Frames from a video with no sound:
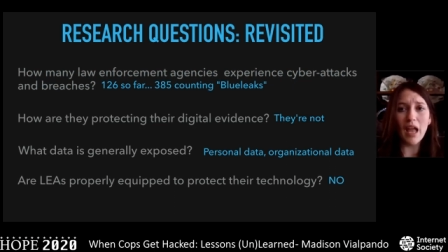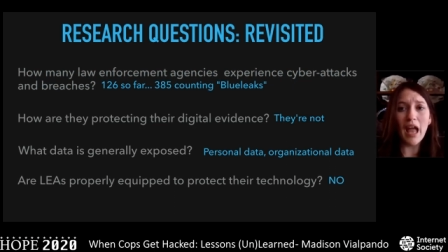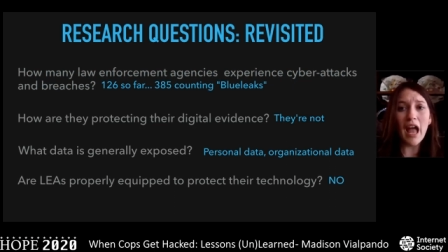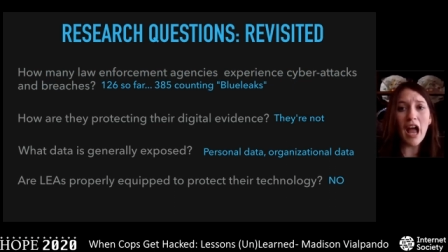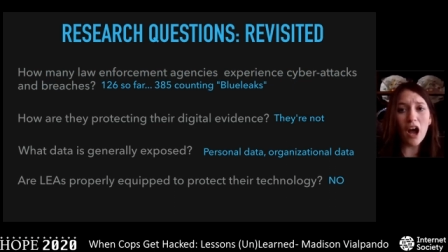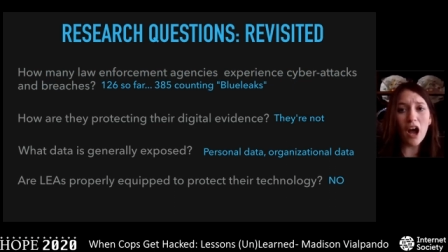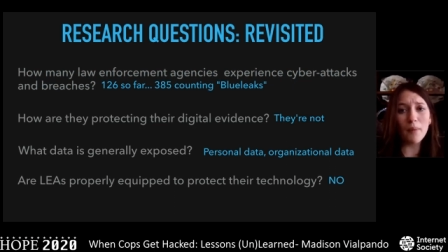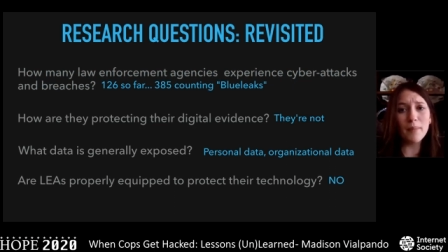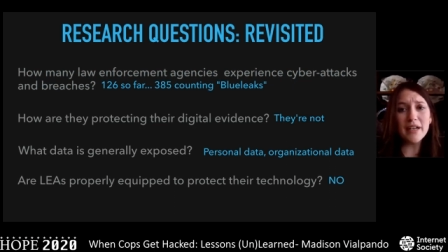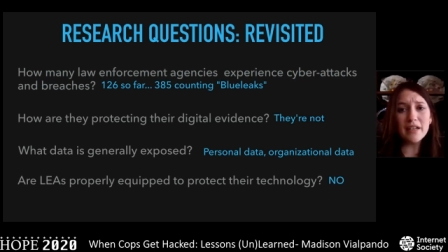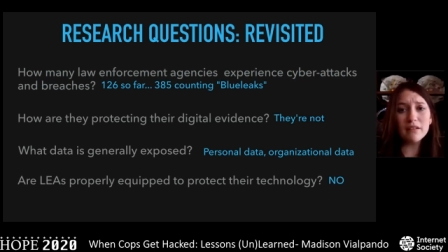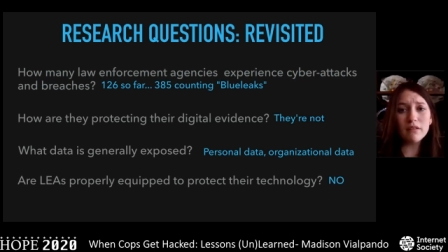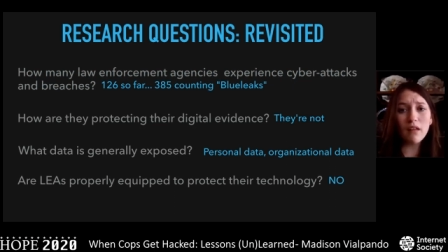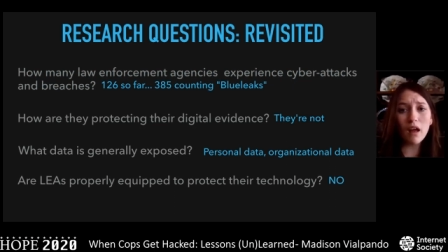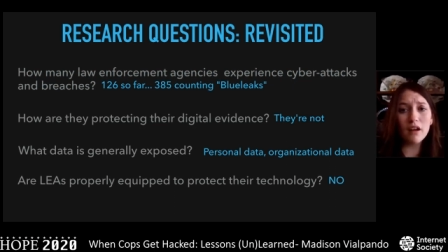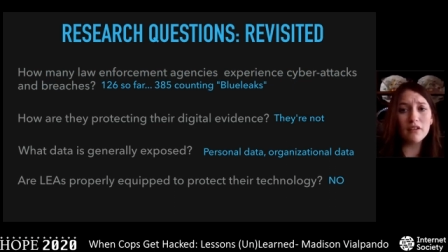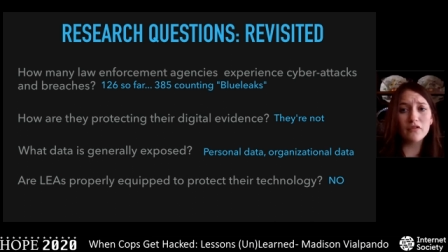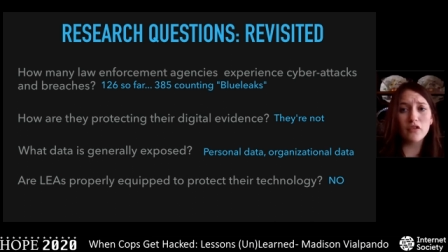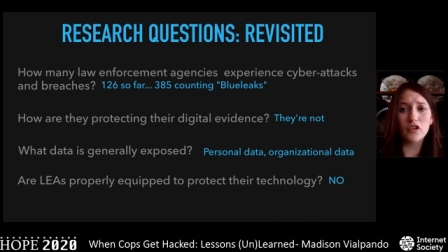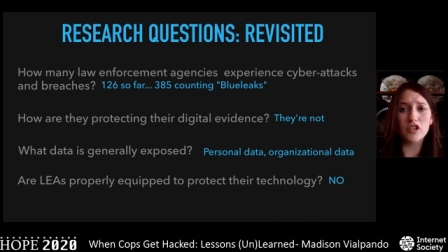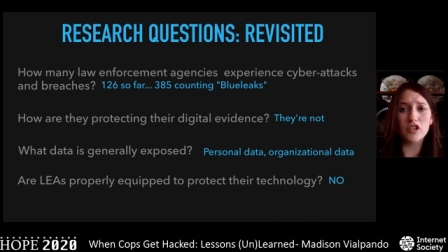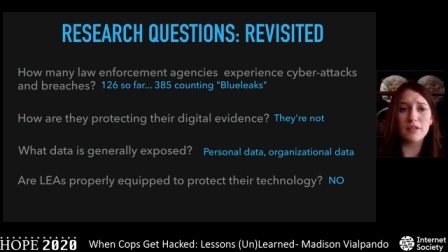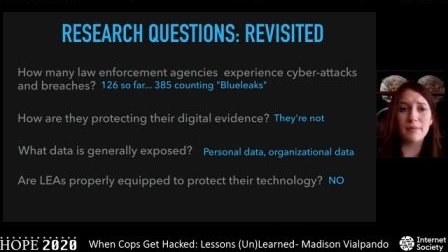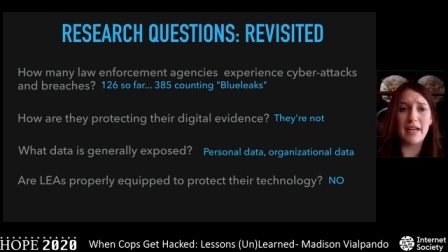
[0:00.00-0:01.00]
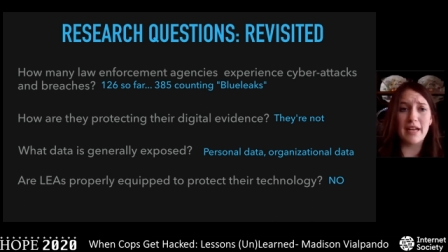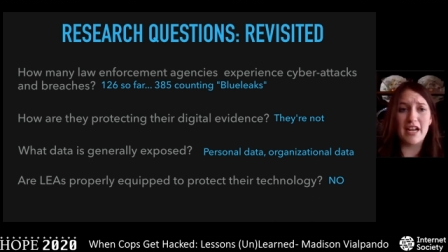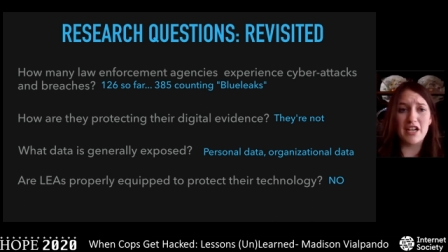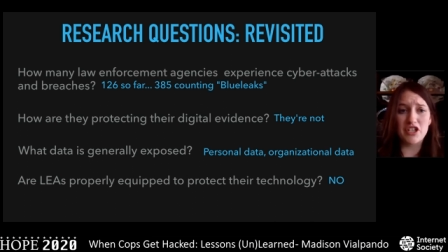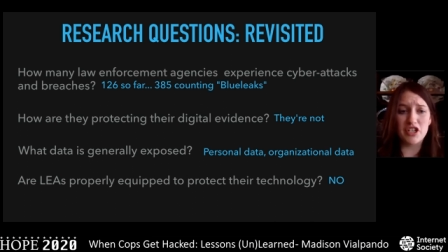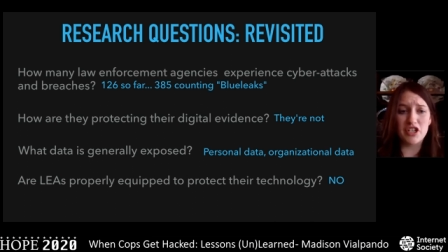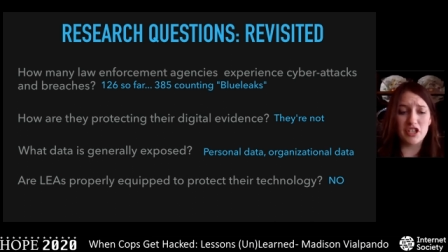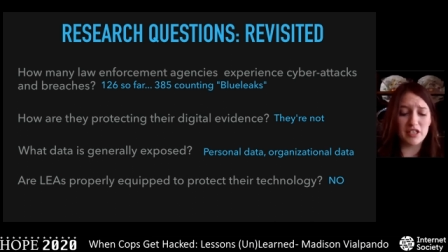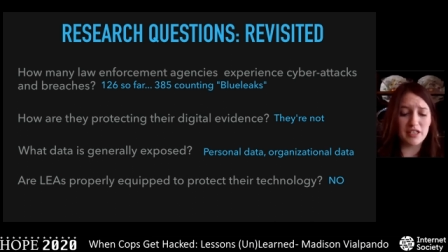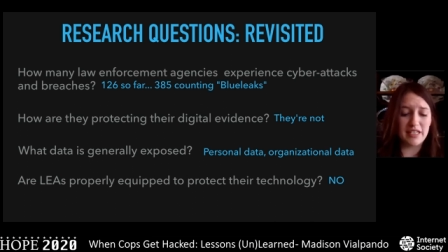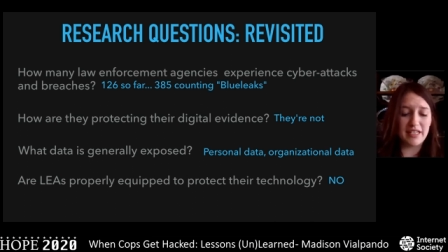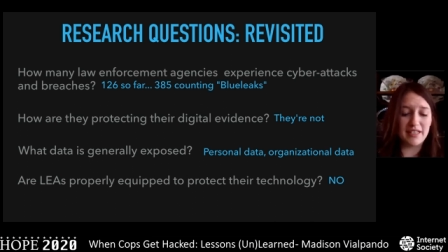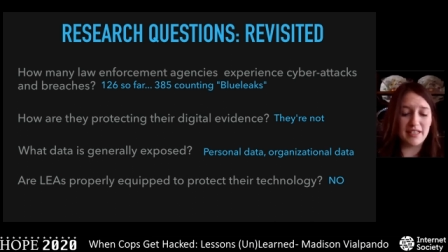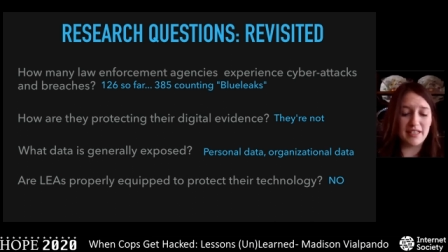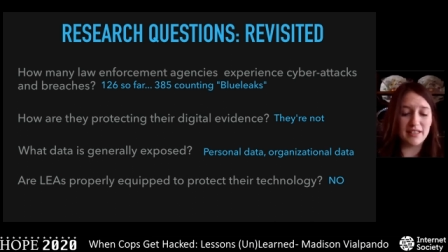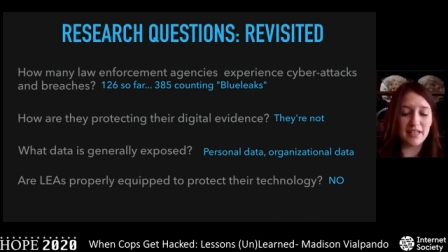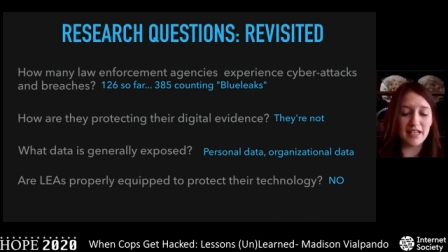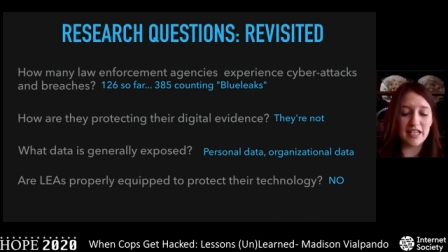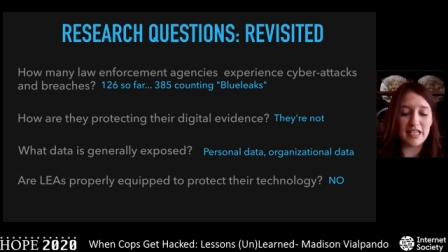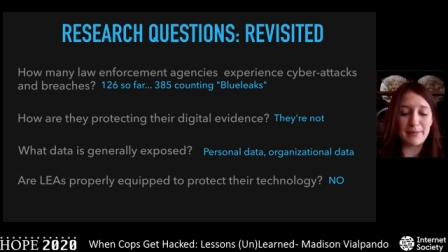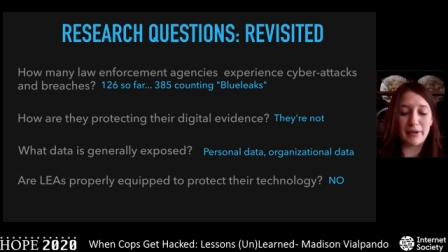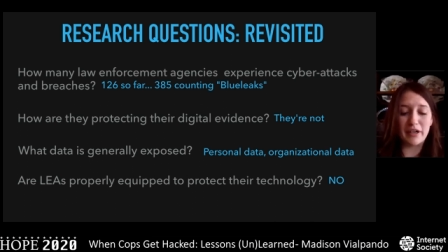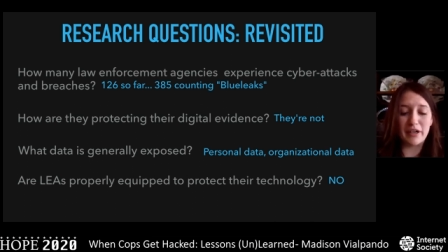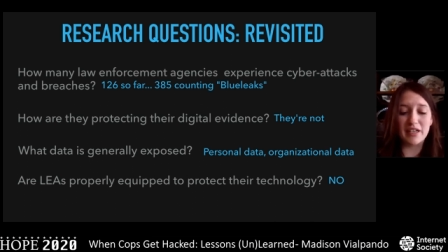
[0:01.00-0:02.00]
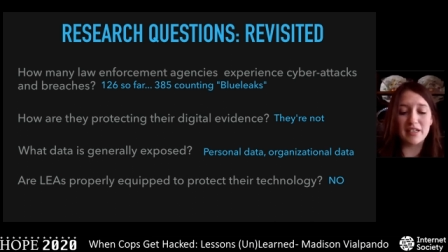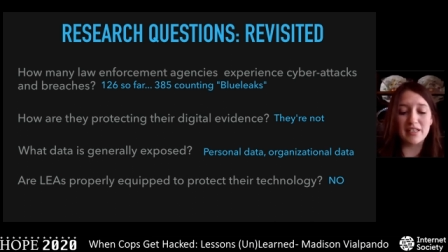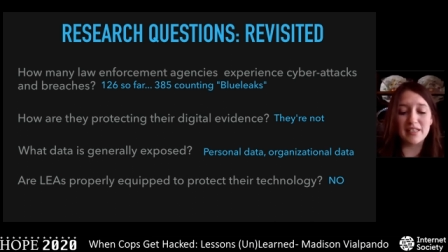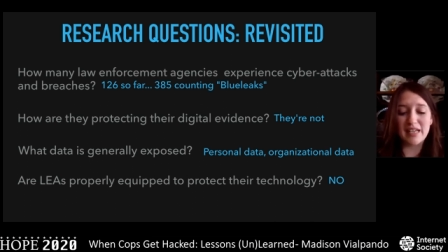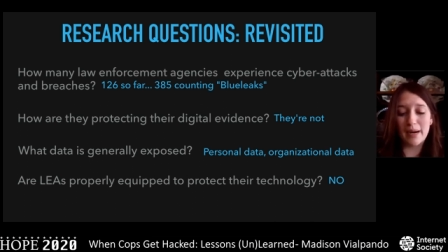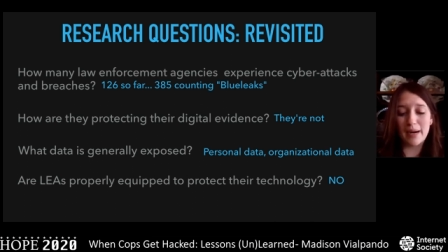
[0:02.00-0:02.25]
How many law enforcement agencies experience